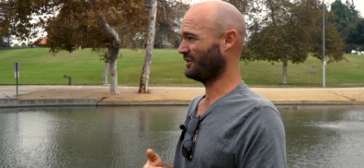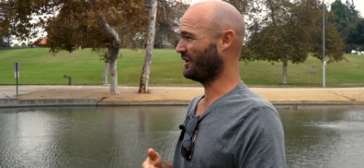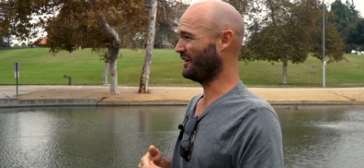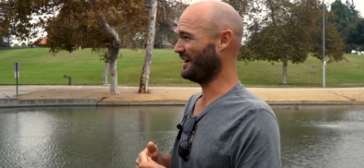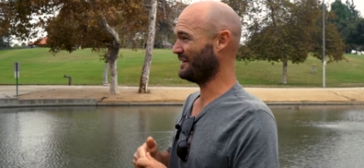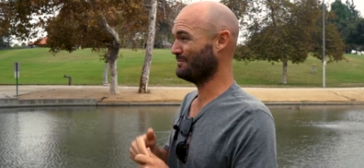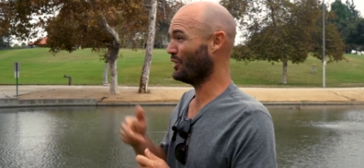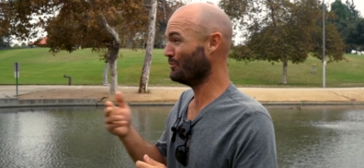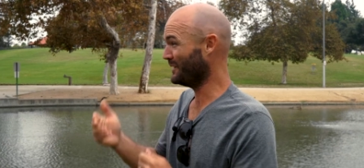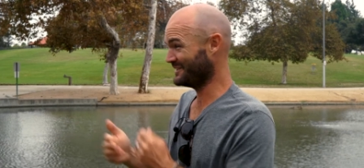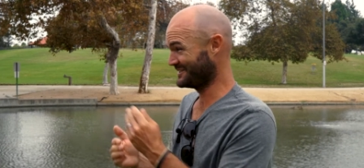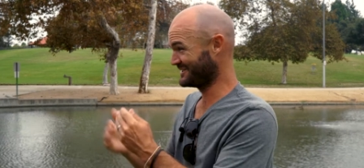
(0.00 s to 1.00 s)
there aren't any
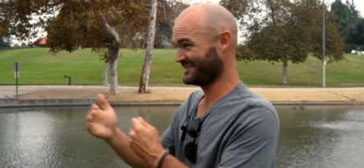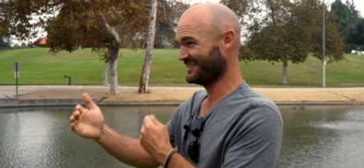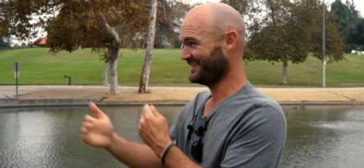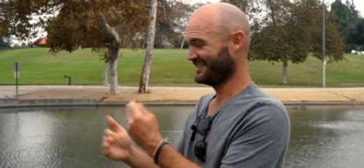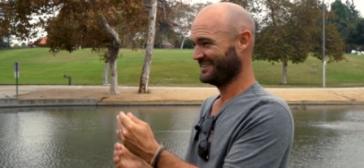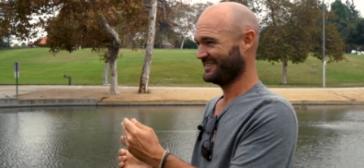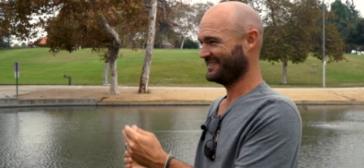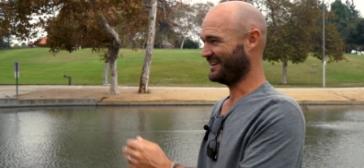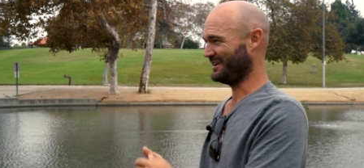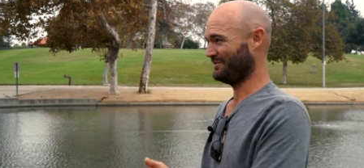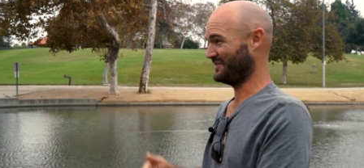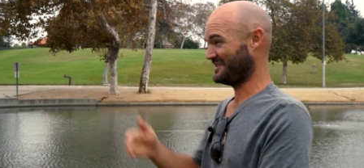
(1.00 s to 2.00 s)
moments
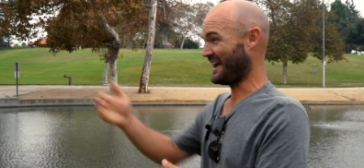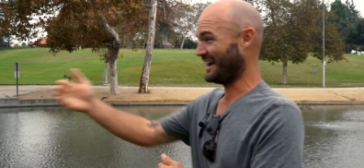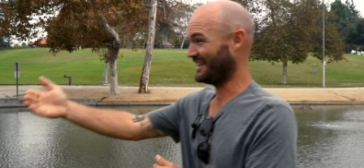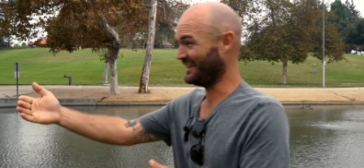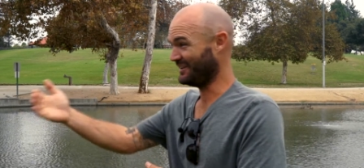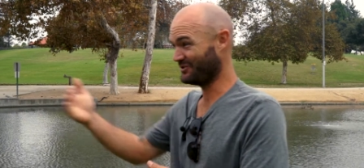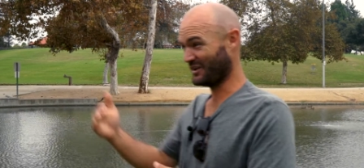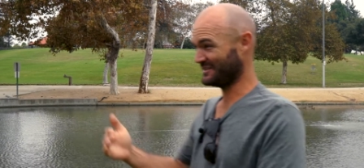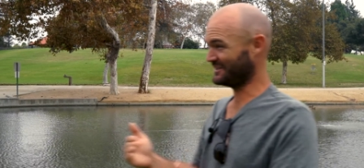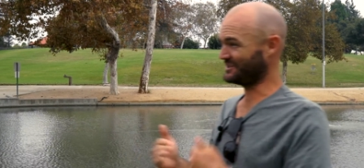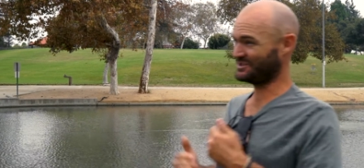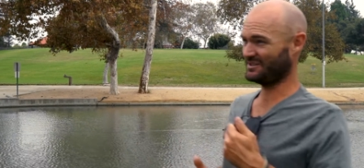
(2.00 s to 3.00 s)
of attacking,
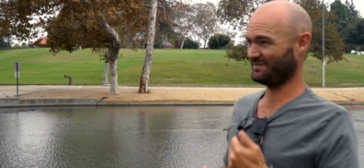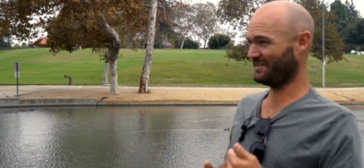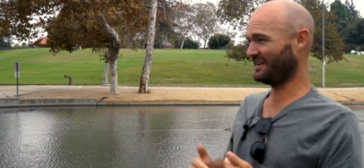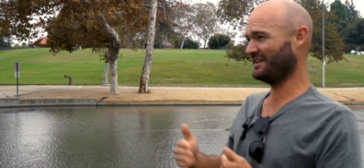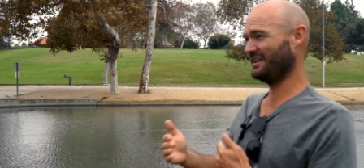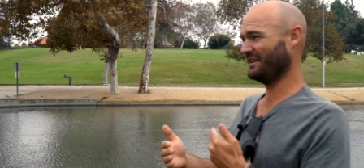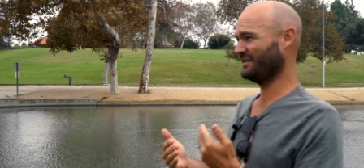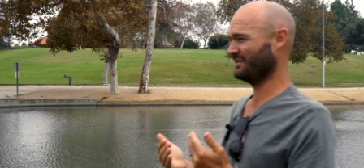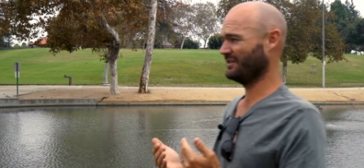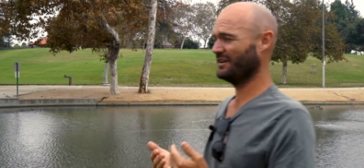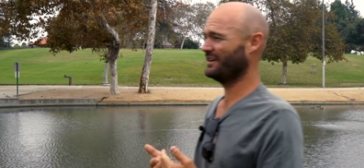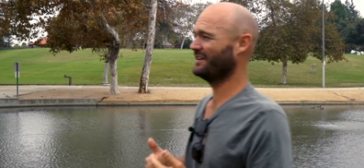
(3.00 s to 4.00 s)
transition, defending.
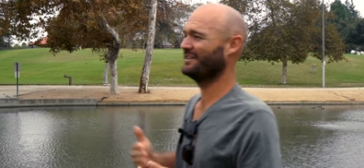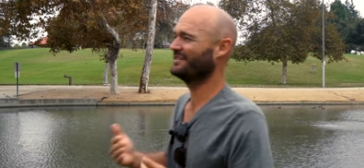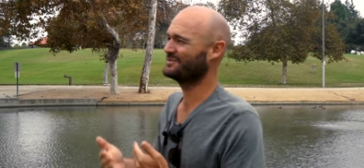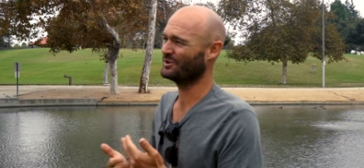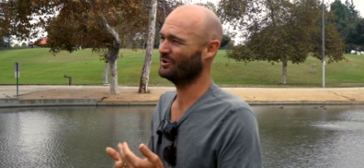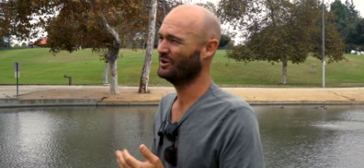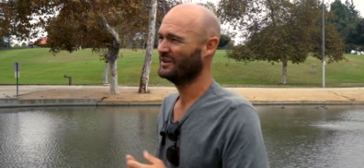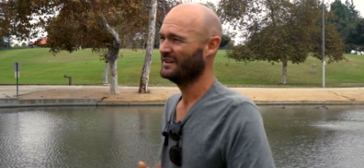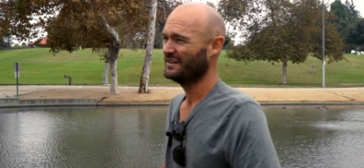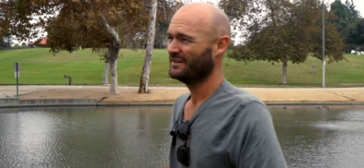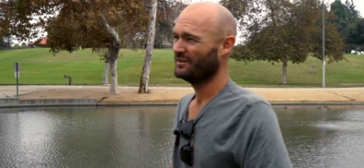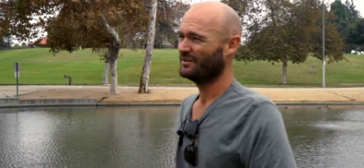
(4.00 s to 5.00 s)
So
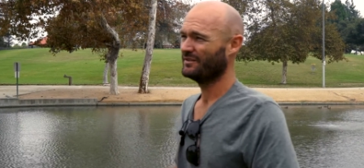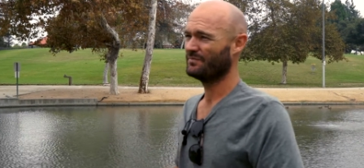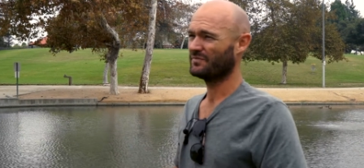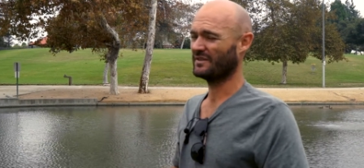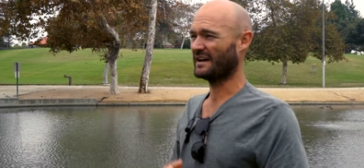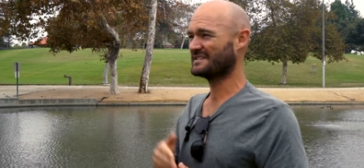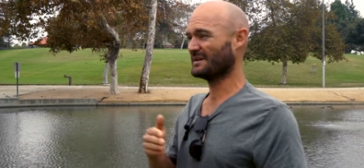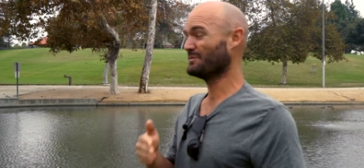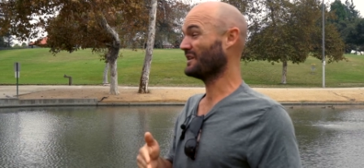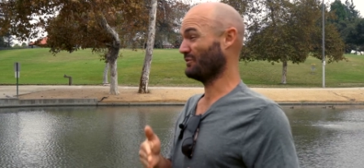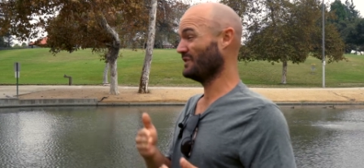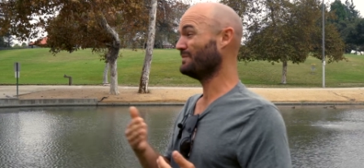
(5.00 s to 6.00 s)
that's something
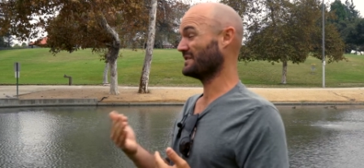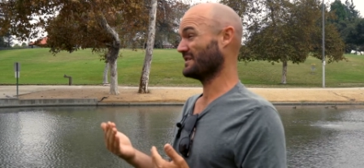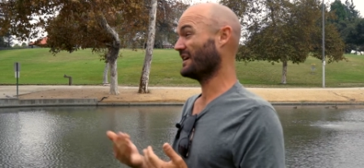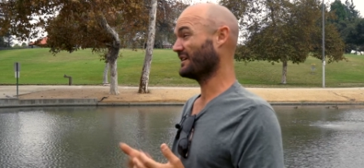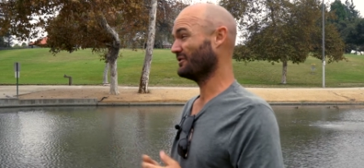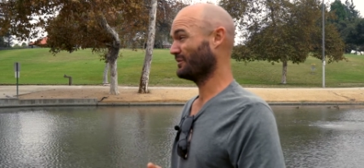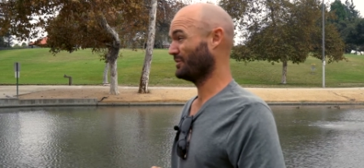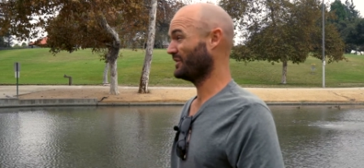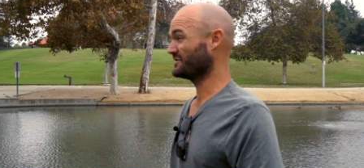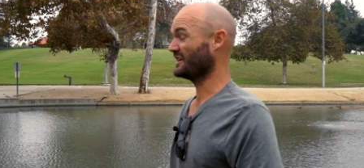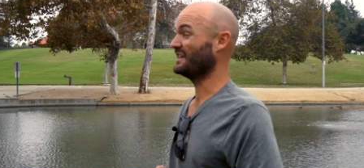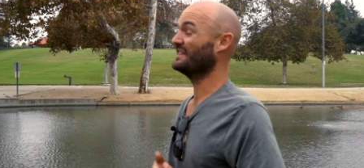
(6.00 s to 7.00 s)
that we've been talking to our
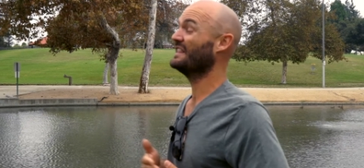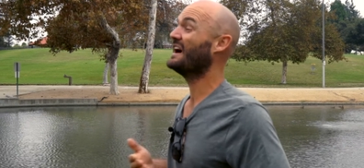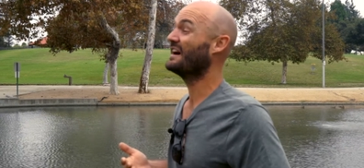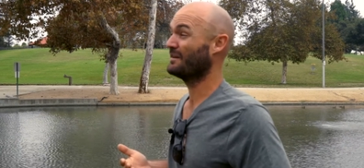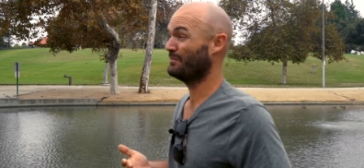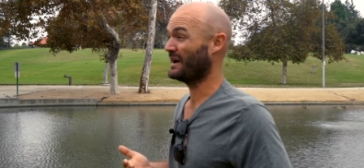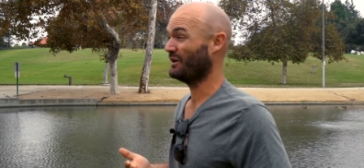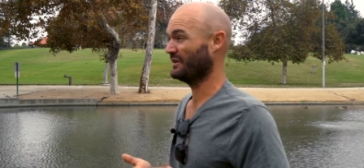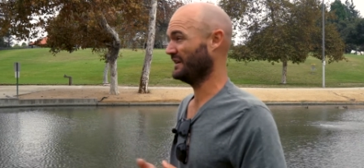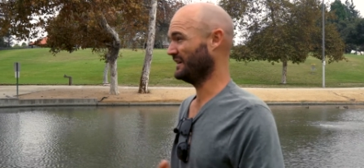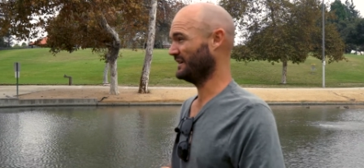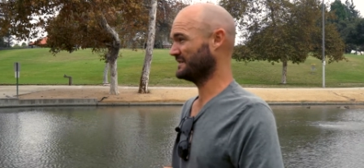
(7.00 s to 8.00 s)
players a lot about,
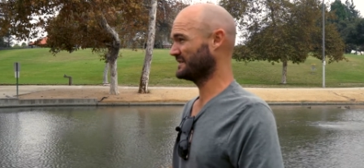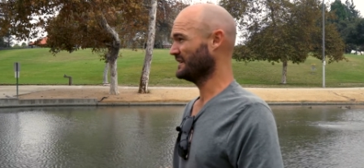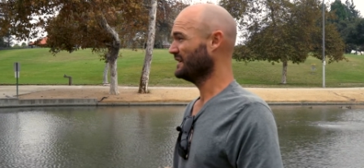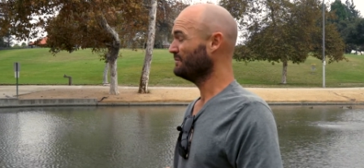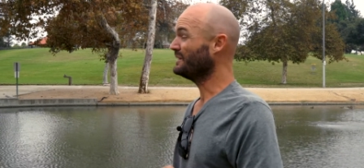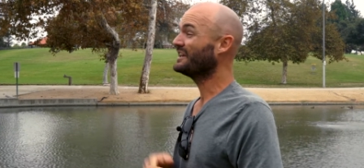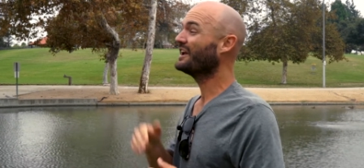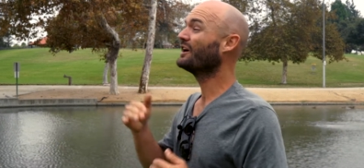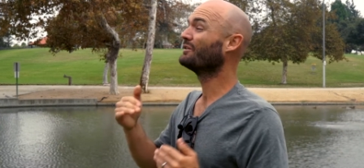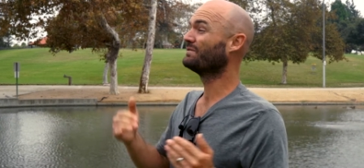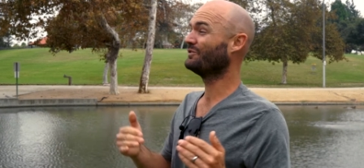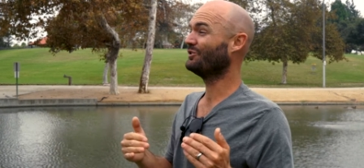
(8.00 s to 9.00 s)
is be
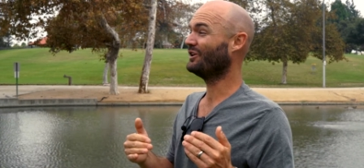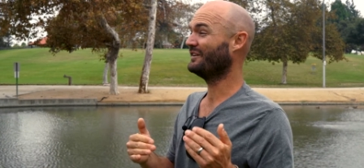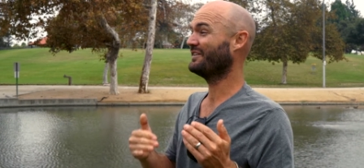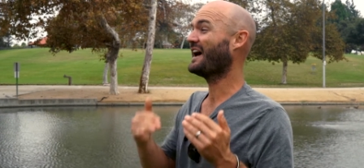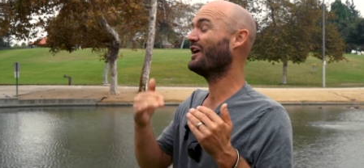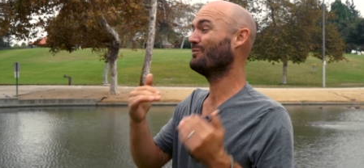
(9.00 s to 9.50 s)
careful of how